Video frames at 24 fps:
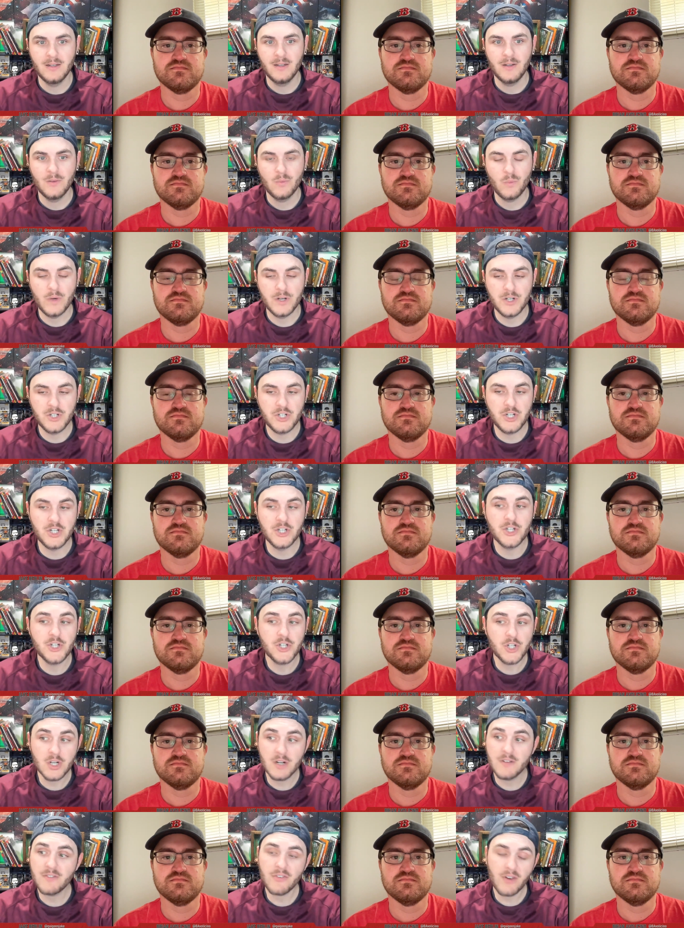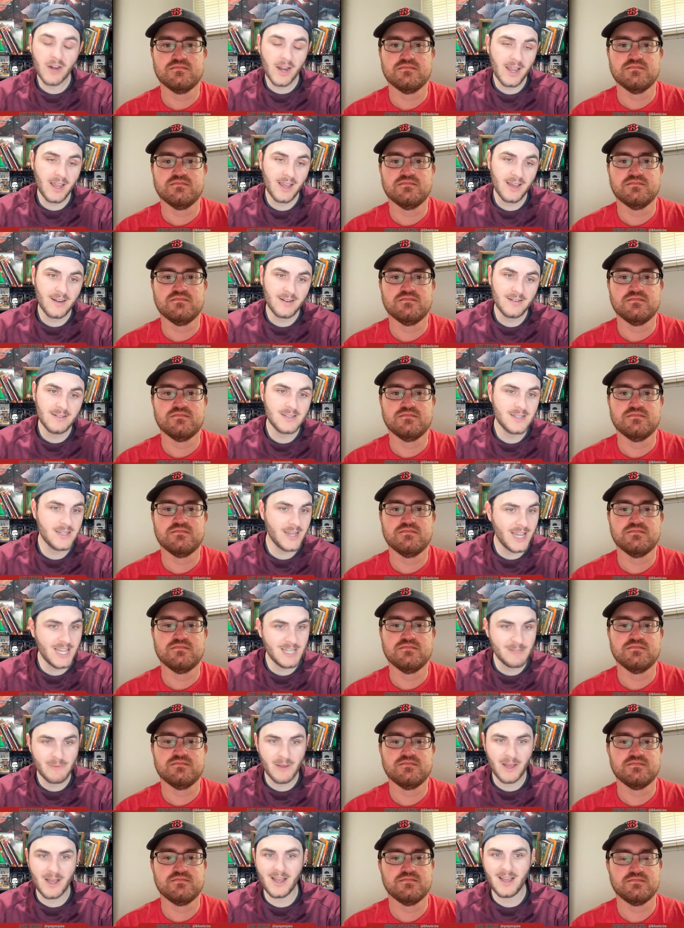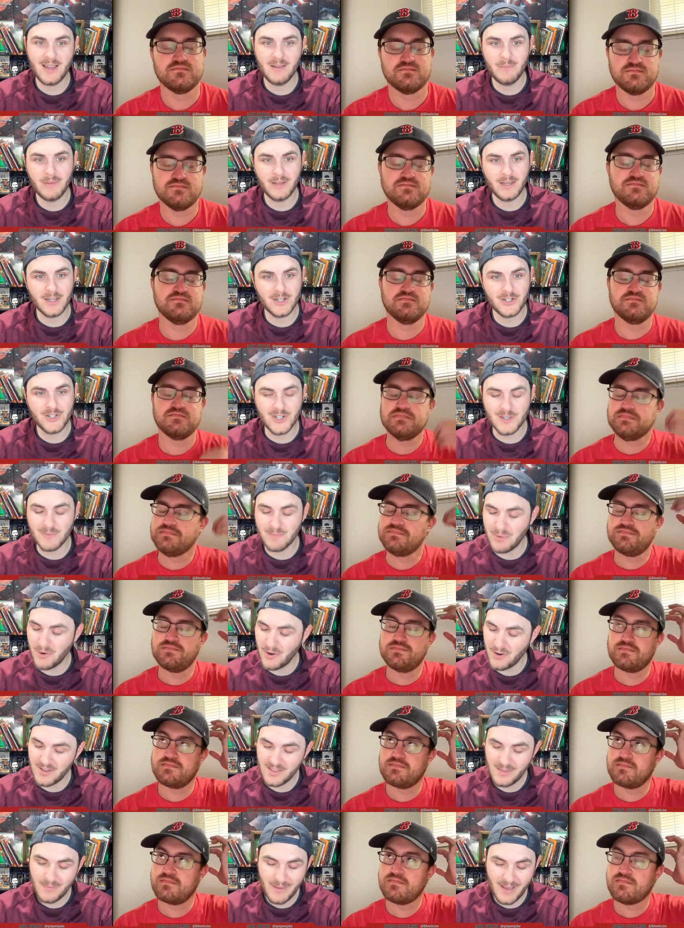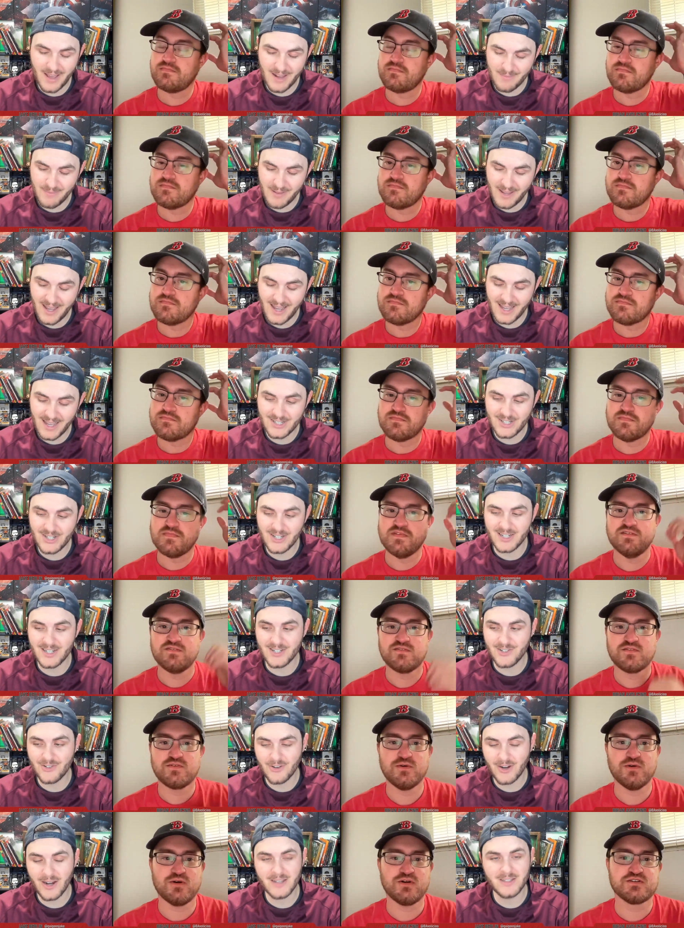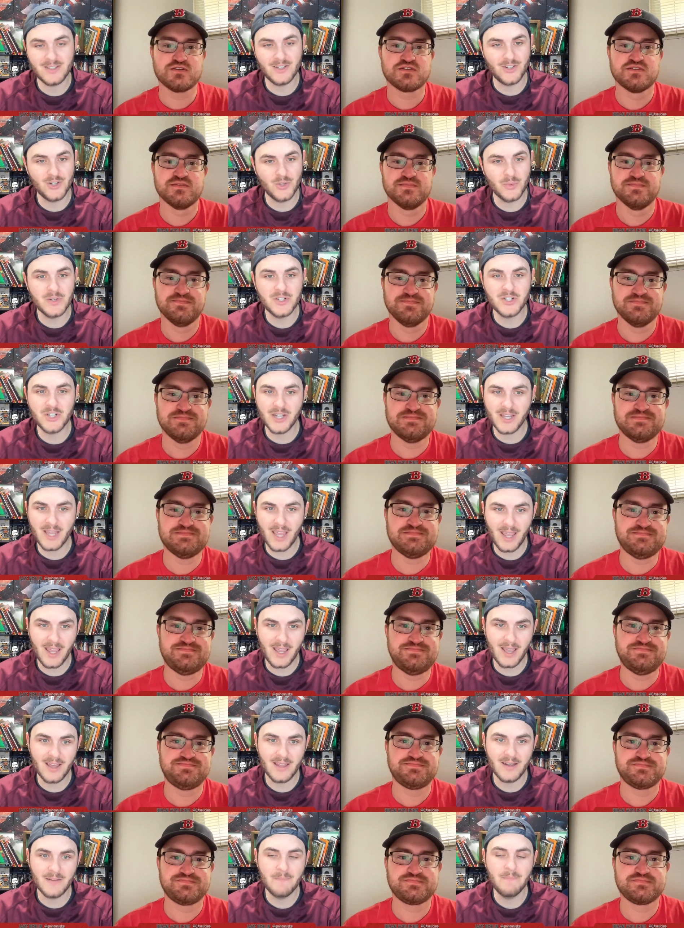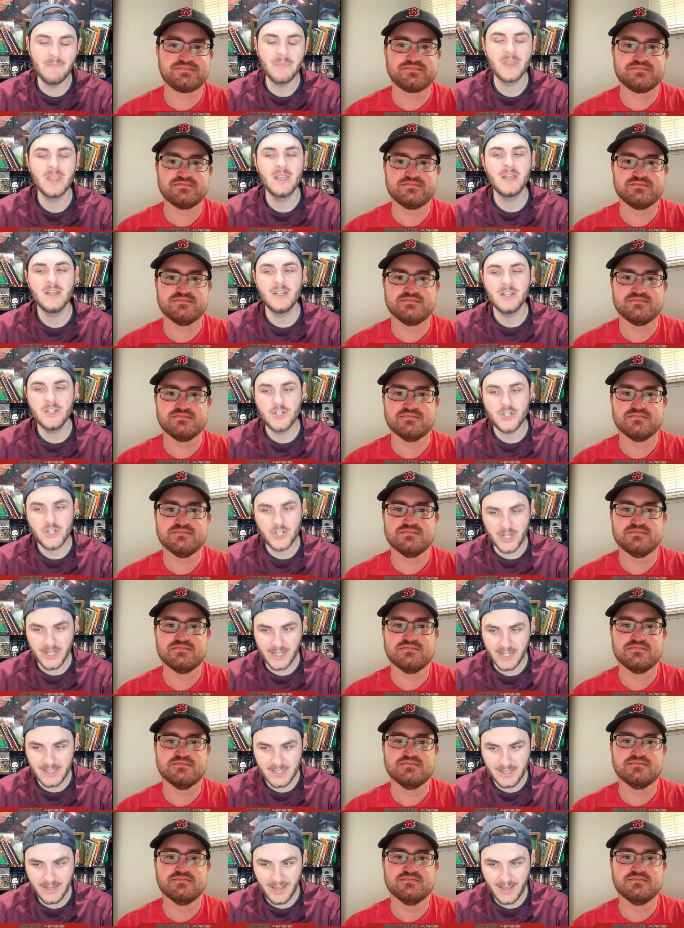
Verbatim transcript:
Speaker 1: when she should have ran, stays behind because she's part of the Bad Batch and tries to do what she can. She gets